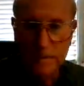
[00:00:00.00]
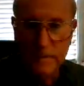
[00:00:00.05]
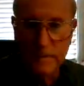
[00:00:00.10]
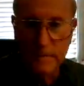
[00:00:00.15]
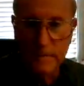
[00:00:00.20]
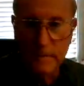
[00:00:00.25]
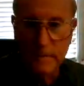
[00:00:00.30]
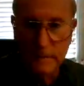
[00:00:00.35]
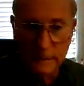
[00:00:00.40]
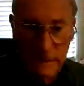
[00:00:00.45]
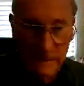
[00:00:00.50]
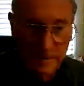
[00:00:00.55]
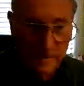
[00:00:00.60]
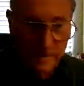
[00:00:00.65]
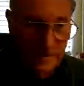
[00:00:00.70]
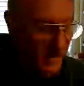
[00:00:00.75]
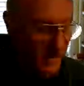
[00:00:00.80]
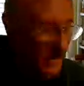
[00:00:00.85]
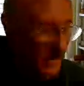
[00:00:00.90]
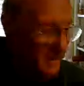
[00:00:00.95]
live
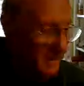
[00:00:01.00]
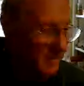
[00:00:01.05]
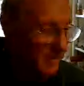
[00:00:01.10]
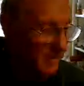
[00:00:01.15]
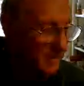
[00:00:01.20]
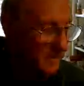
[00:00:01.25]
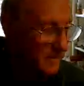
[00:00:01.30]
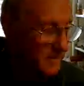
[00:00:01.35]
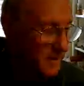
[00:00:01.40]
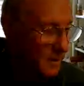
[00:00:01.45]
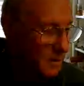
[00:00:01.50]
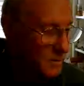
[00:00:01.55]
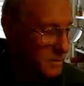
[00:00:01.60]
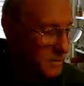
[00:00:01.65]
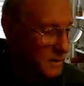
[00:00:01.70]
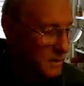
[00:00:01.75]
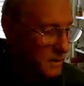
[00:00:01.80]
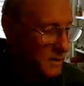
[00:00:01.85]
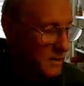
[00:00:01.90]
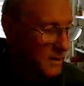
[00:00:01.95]
in, those little
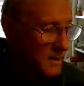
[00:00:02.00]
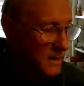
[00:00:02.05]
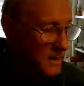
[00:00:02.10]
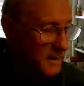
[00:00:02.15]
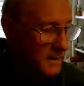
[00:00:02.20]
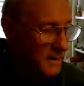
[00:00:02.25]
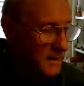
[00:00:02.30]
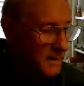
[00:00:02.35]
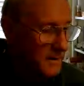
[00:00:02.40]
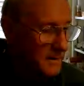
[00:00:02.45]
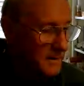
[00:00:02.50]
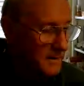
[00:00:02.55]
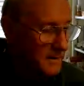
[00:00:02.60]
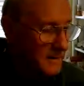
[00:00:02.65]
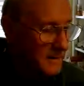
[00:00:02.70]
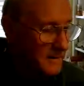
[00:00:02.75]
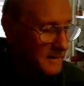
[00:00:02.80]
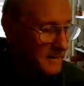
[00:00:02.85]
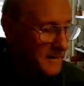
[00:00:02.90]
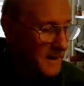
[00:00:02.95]

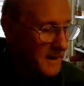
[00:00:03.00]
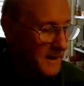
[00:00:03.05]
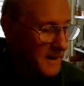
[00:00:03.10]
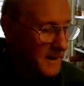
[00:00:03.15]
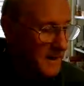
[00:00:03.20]
cavities.